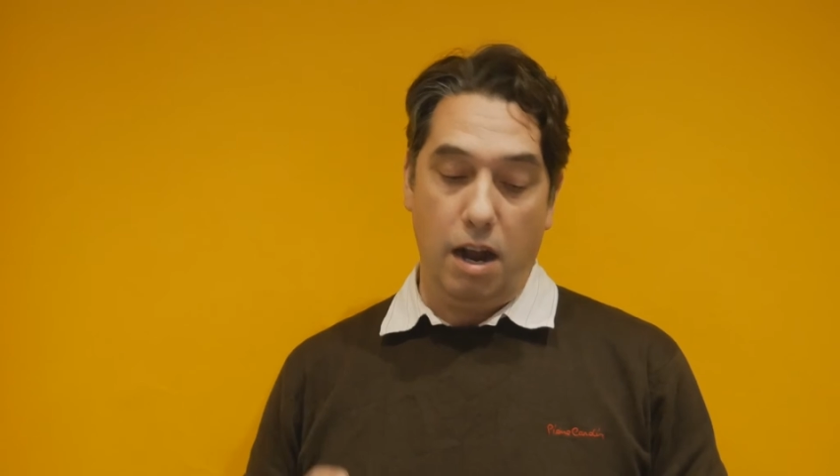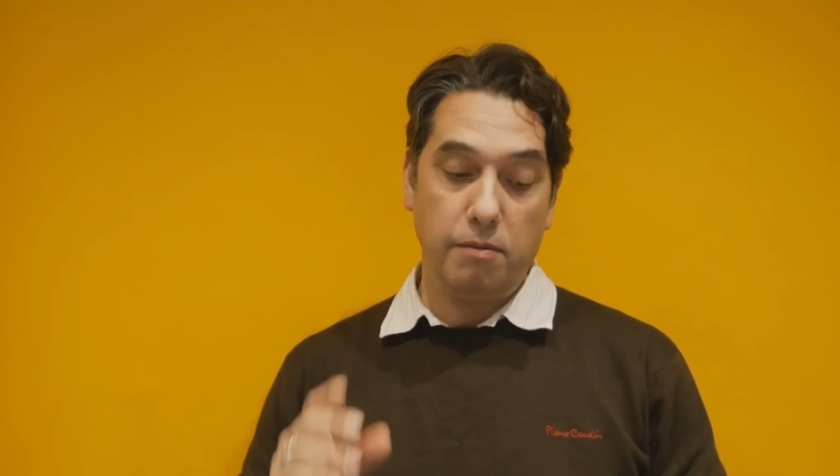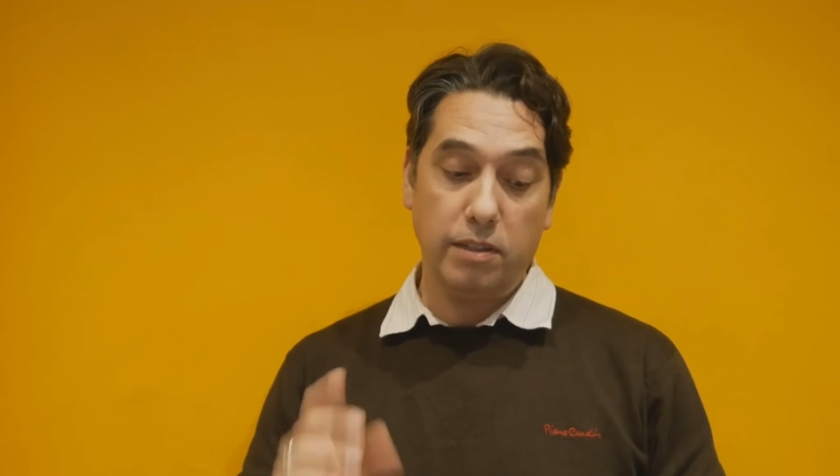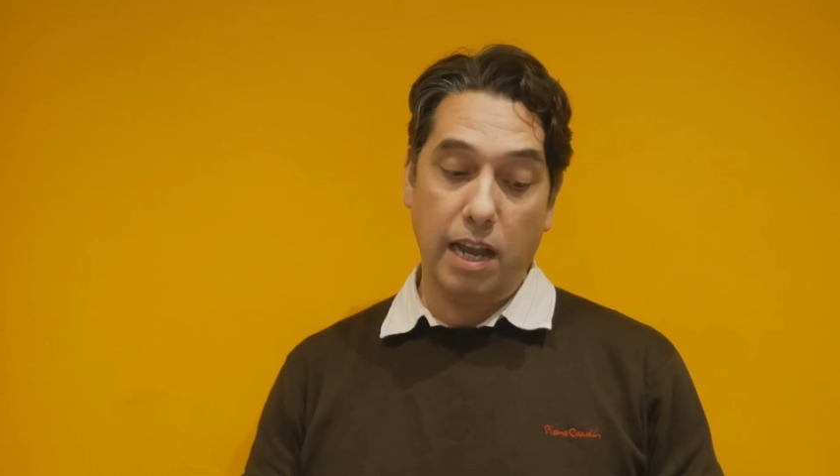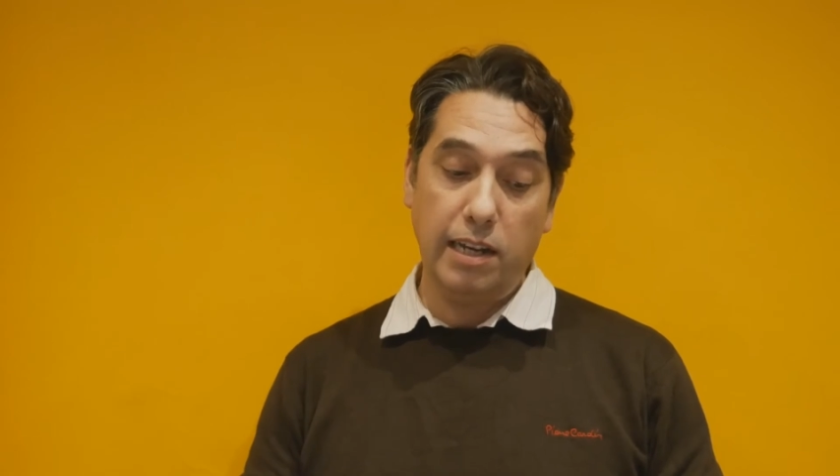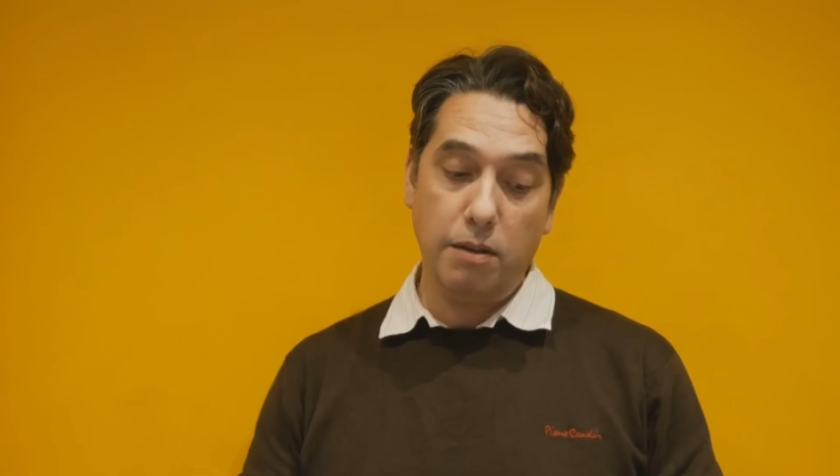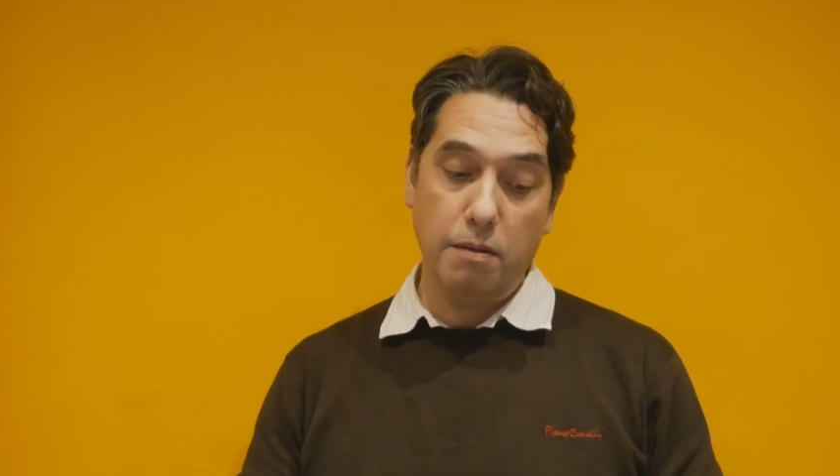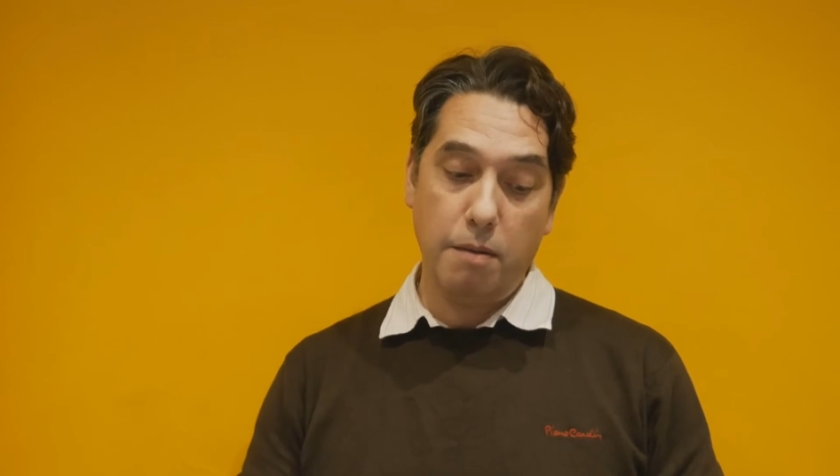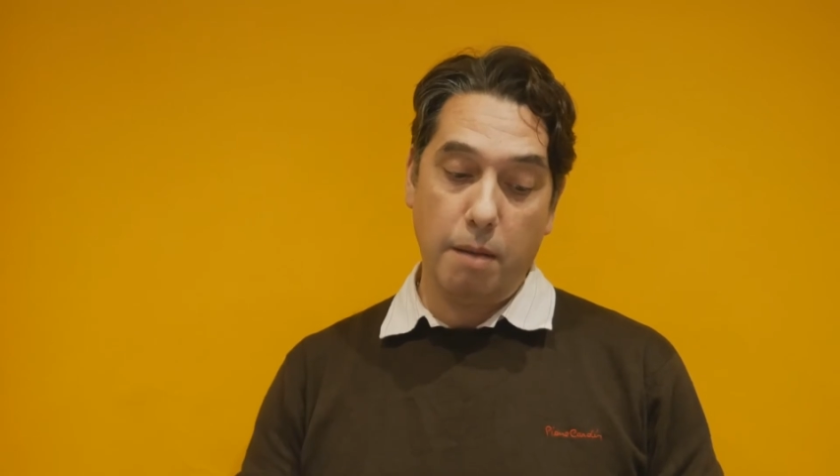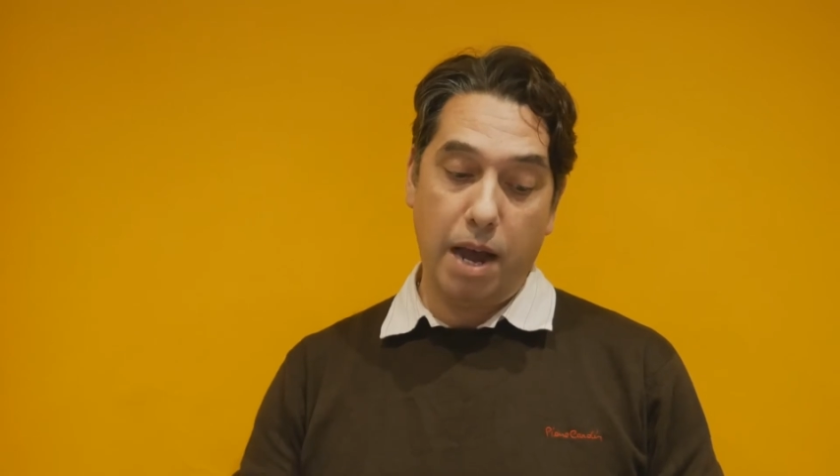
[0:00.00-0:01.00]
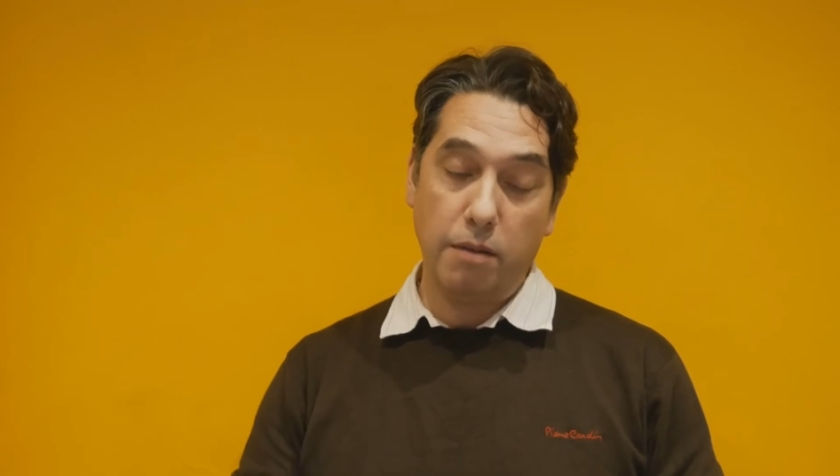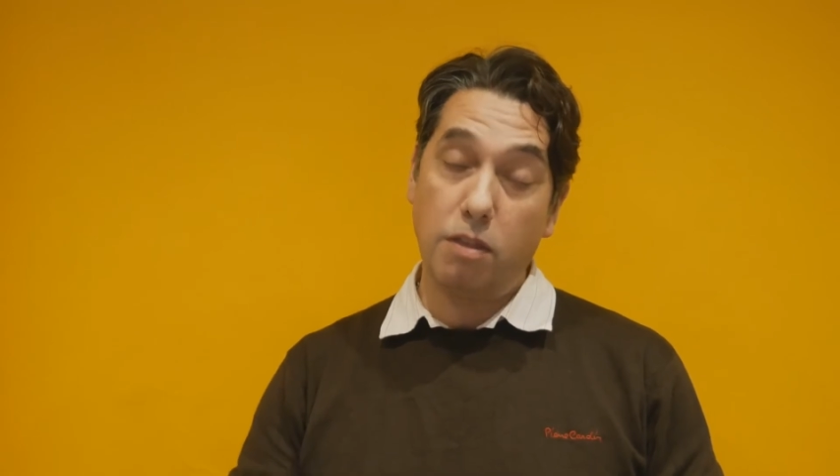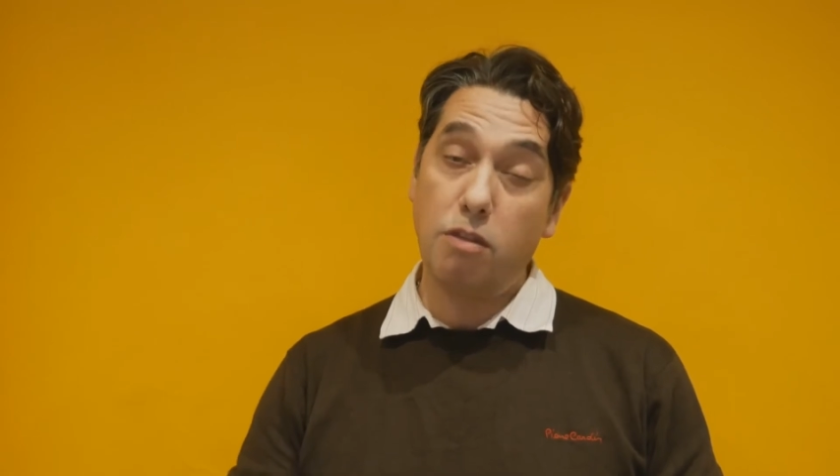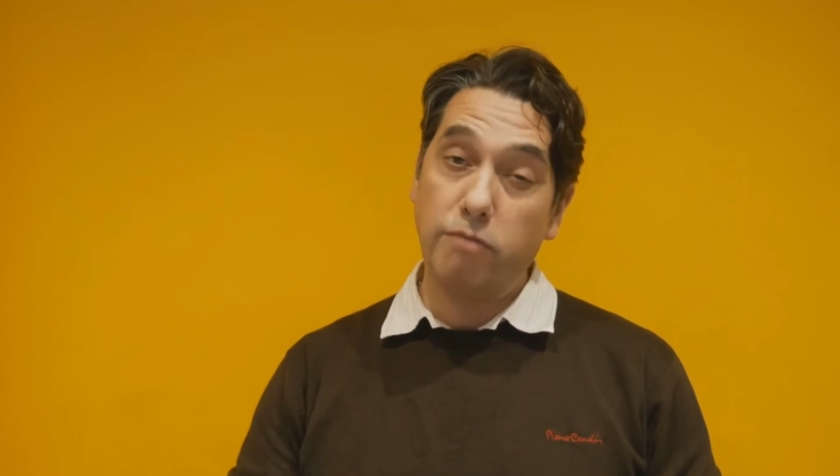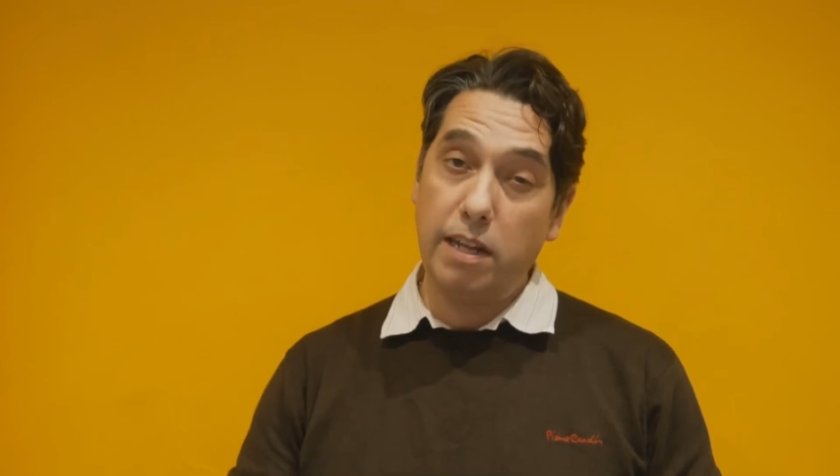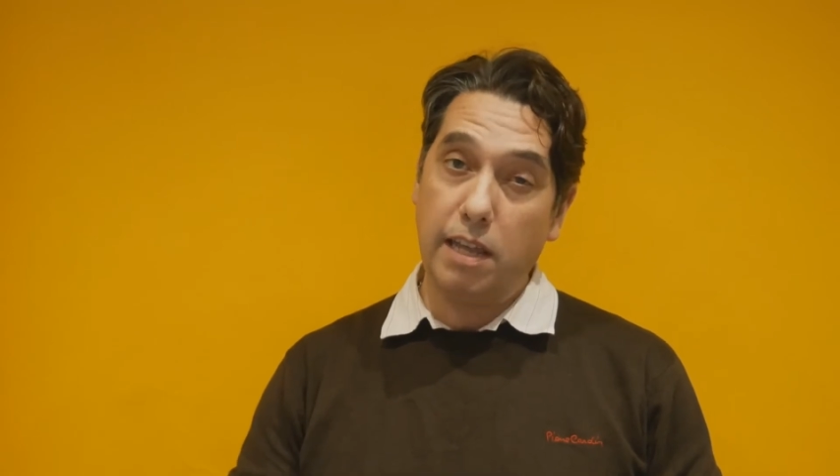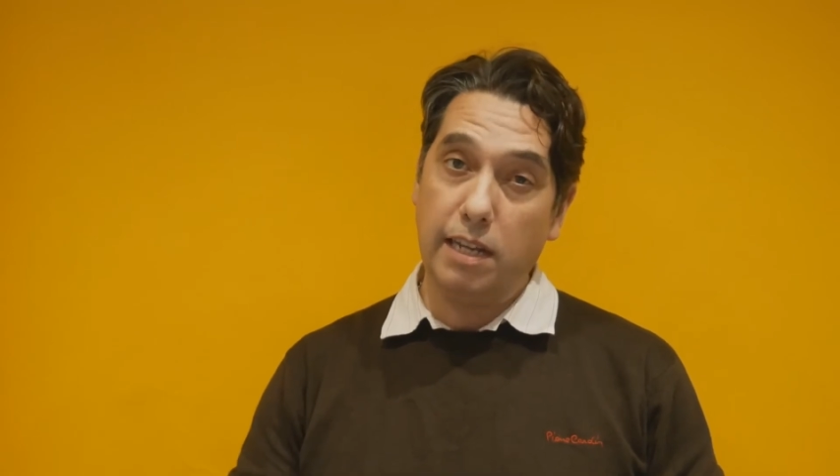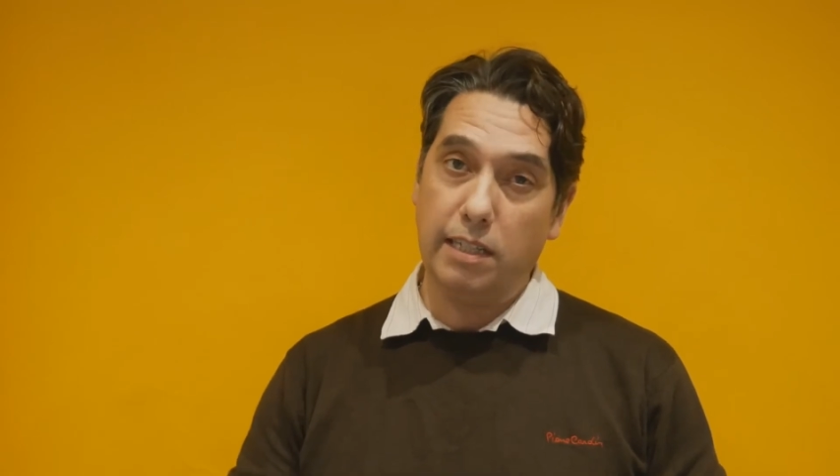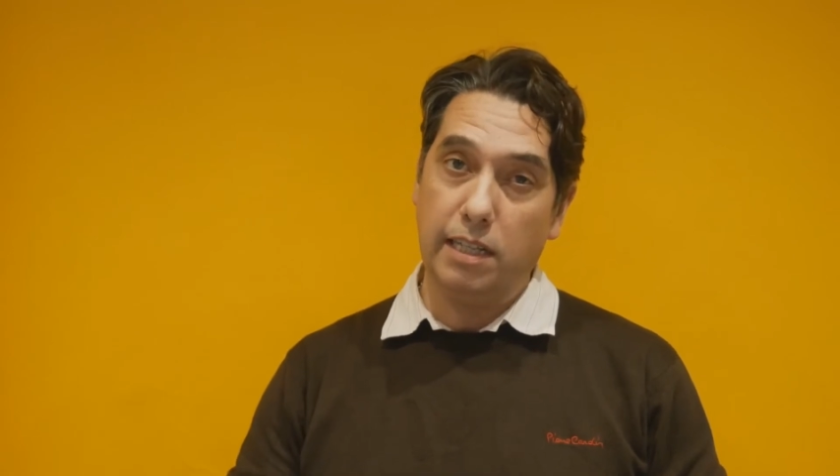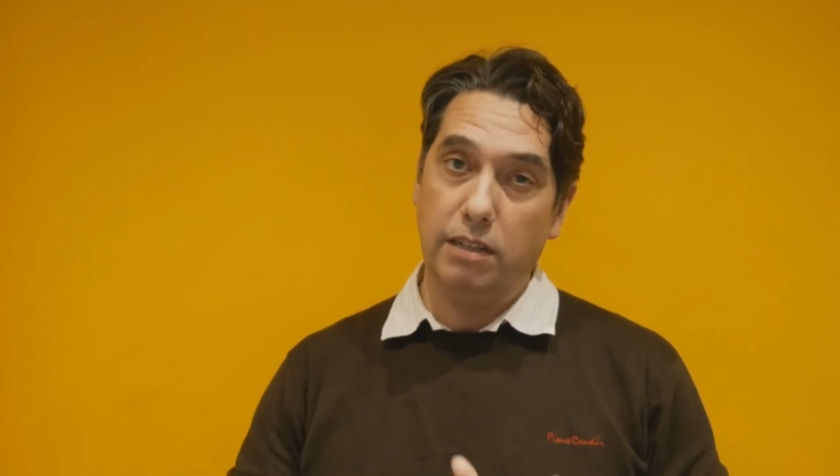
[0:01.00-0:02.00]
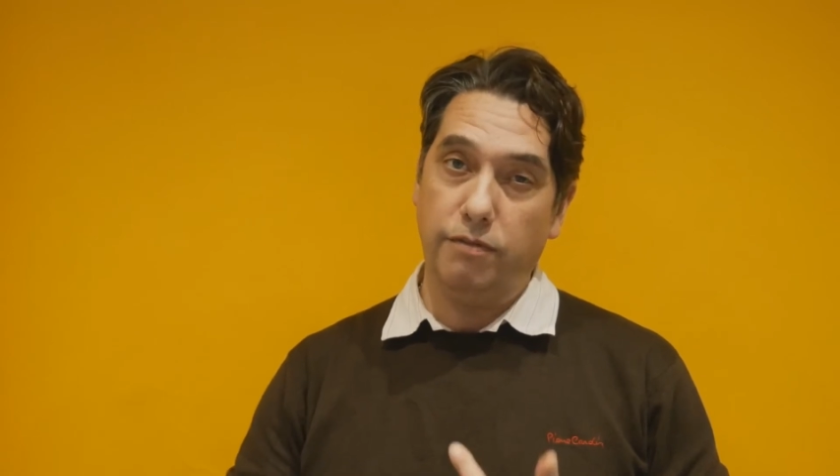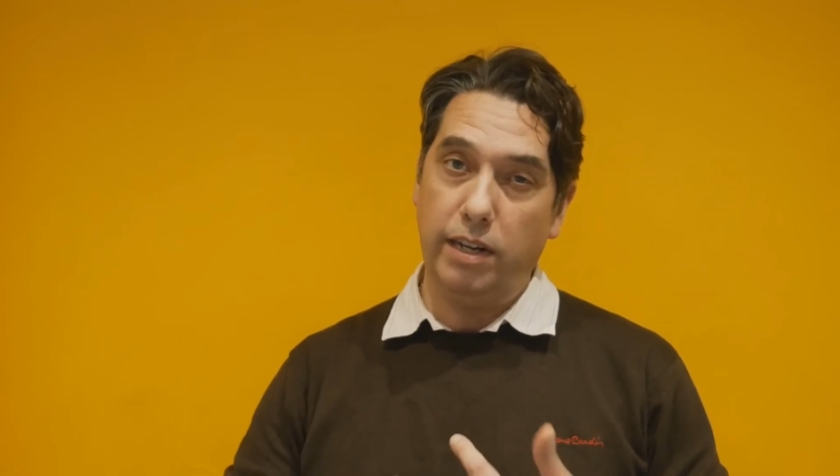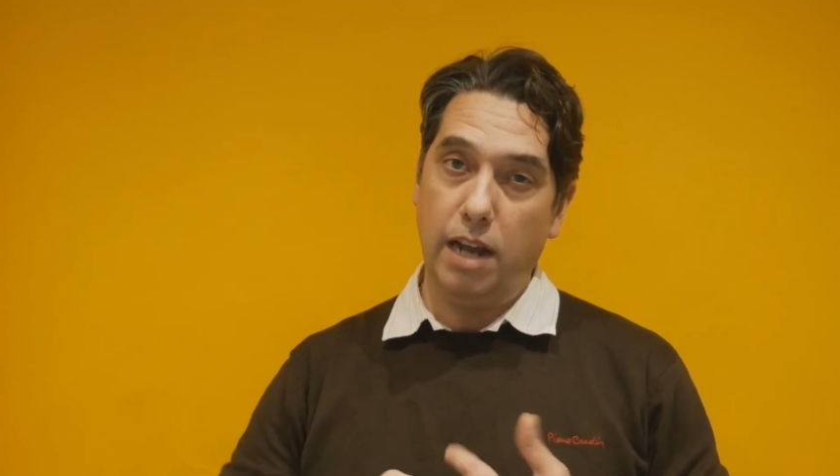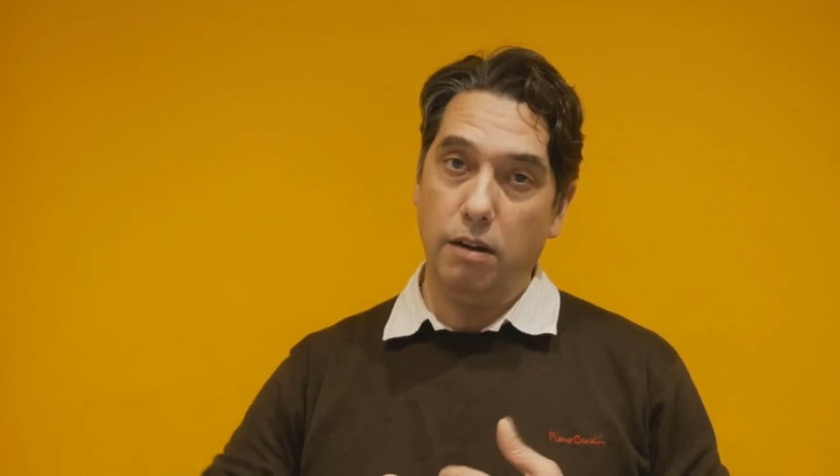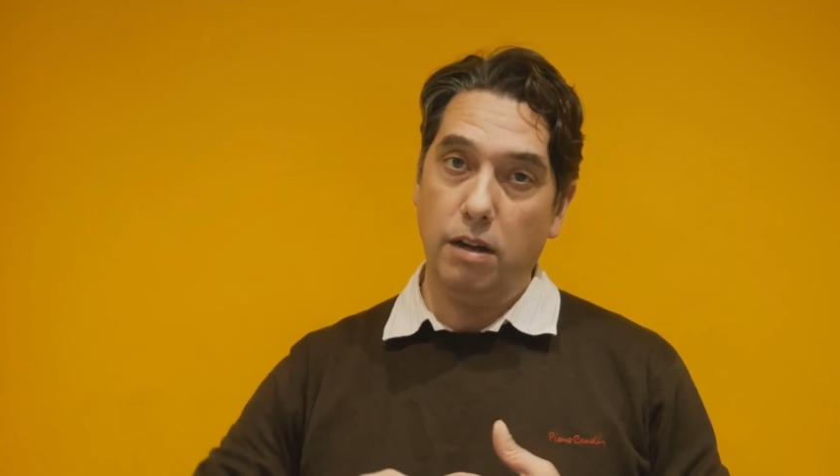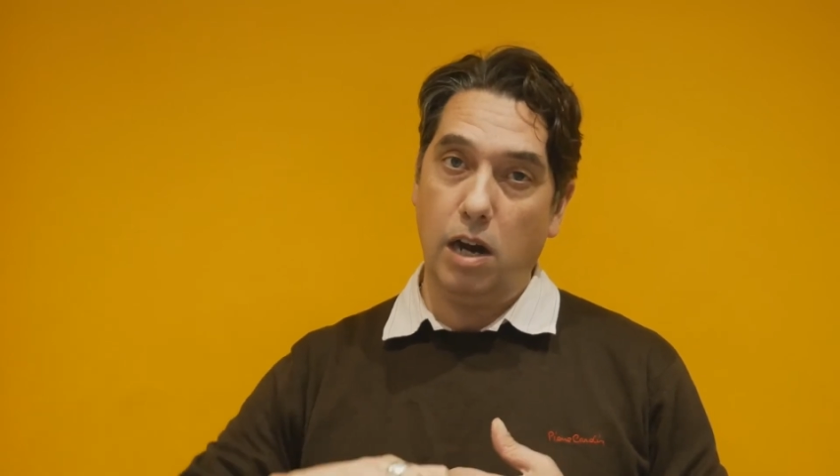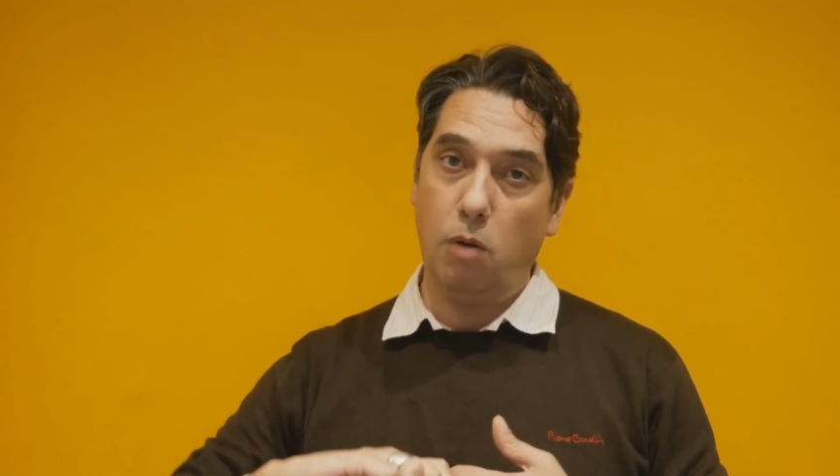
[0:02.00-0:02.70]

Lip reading: I want to tell you about three things in this video.